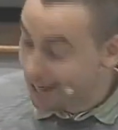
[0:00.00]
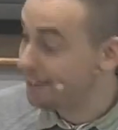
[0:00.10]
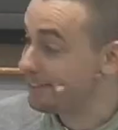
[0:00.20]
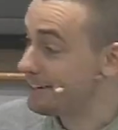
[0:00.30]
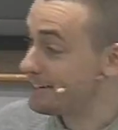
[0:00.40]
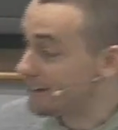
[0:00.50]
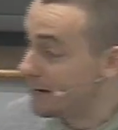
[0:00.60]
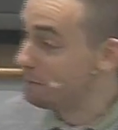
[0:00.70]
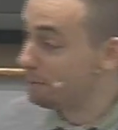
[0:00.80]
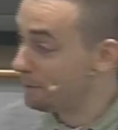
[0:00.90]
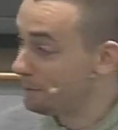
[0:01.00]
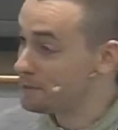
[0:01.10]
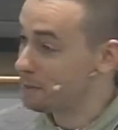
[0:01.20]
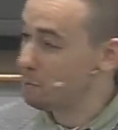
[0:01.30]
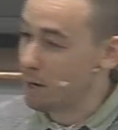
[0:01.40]
and the
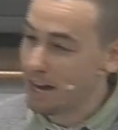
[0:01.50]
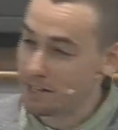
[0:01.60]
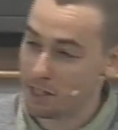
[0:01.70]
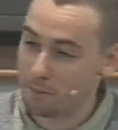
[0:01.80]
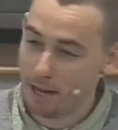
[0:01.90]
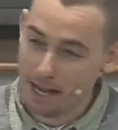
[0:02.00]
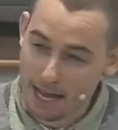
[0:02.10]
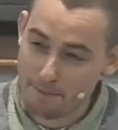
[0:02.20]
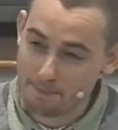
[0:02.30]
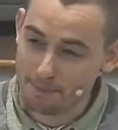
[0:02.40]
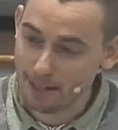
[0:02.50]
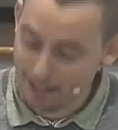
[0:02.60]
disciples to worship him.